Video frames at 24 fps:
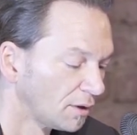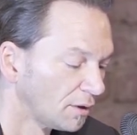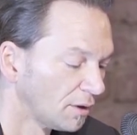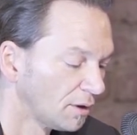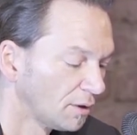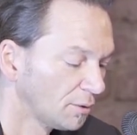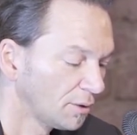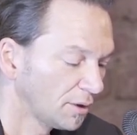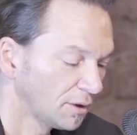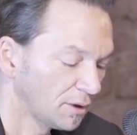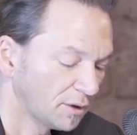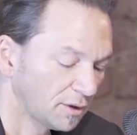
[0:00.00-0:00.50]
And
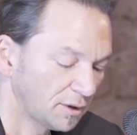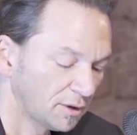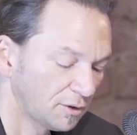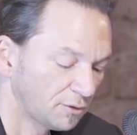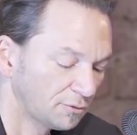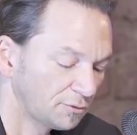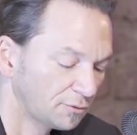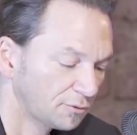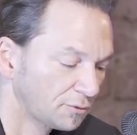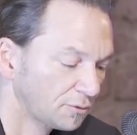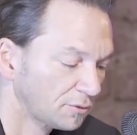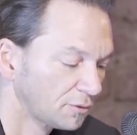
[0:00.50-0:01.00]
now I
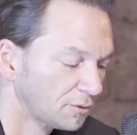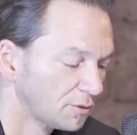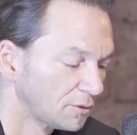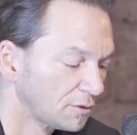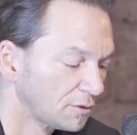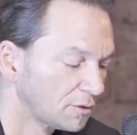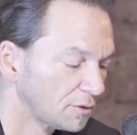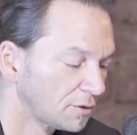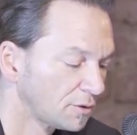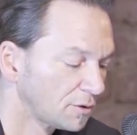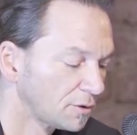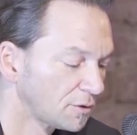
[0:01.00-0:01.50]
have
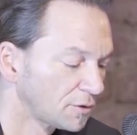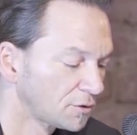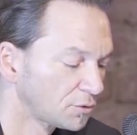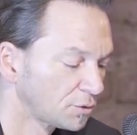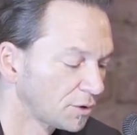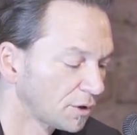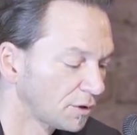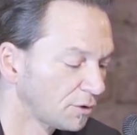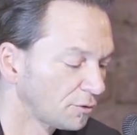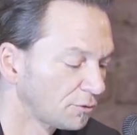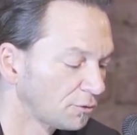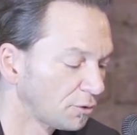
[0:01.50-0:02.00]

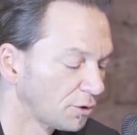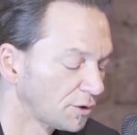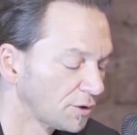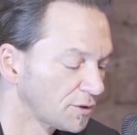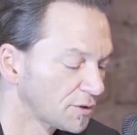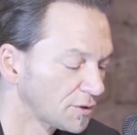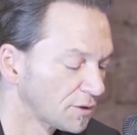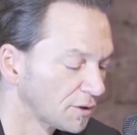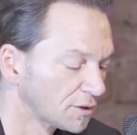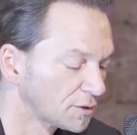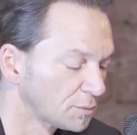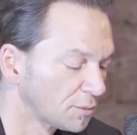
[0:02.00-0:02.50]

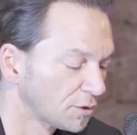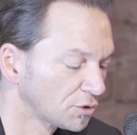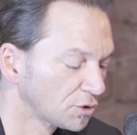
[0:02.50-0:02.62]
346